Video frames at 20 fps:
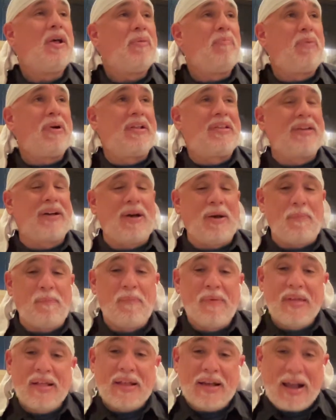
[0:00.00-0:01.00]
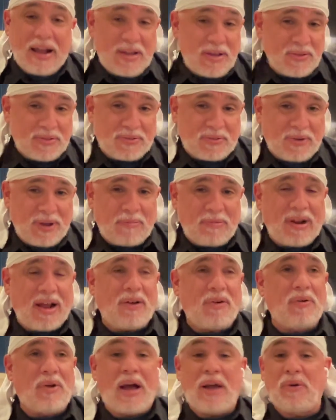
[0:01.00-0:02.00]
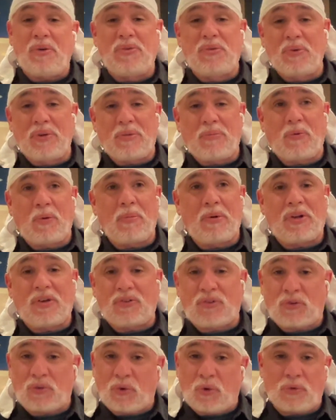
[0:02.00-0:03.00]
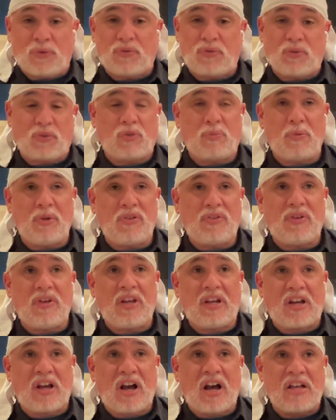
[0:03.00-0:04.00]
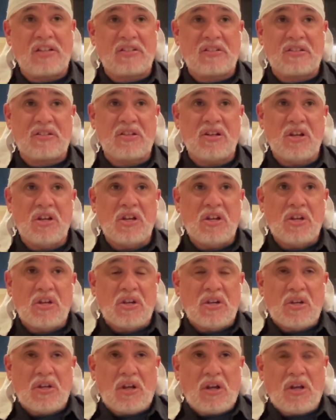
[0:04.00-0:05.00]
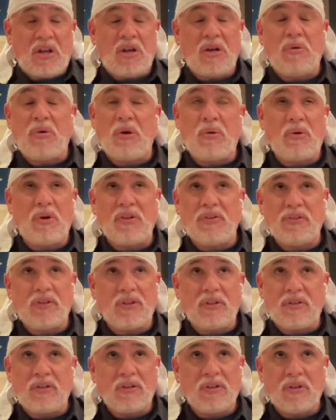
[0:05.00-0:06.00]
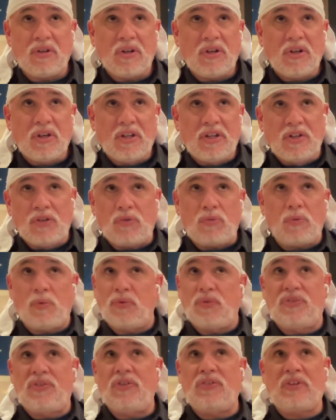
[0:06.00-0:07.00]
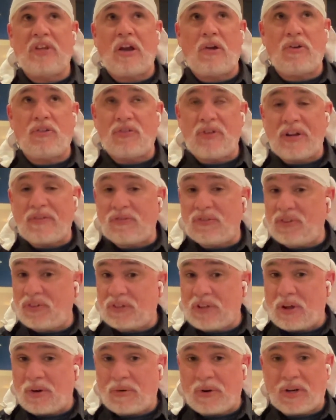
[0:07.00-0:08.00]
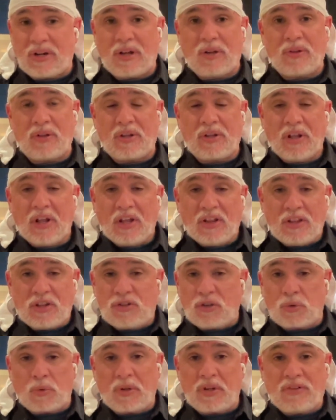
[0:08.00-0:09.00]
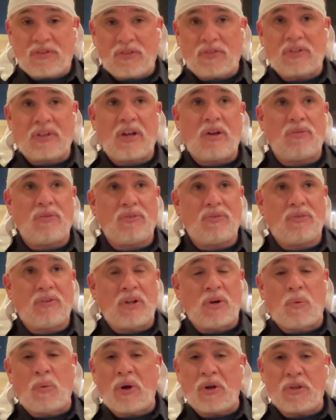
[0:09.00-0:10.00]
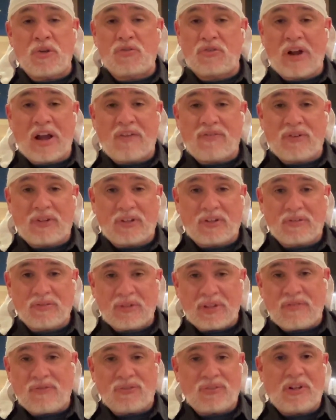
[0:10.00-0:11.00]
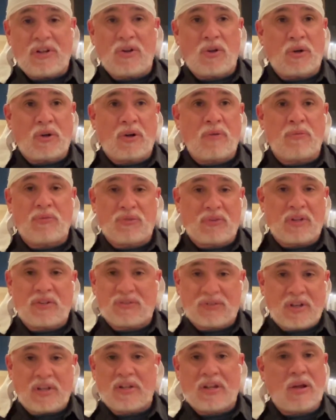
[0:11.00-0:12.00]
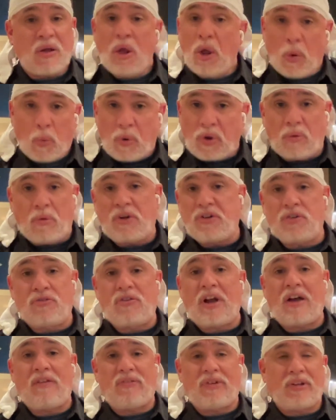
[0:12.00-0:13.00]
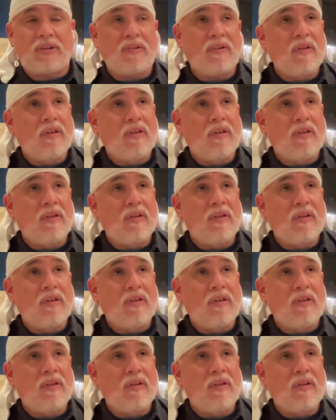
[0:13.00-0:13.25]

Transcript: But I used to. I mean, I don't do it anymore because the tolls are so expensive. It cost, what was it? This is when it was discounted. It's not even discounted right now. They took away the discounts. They don't want you traveling. They even said, government's like saying that. We don't want you traveling.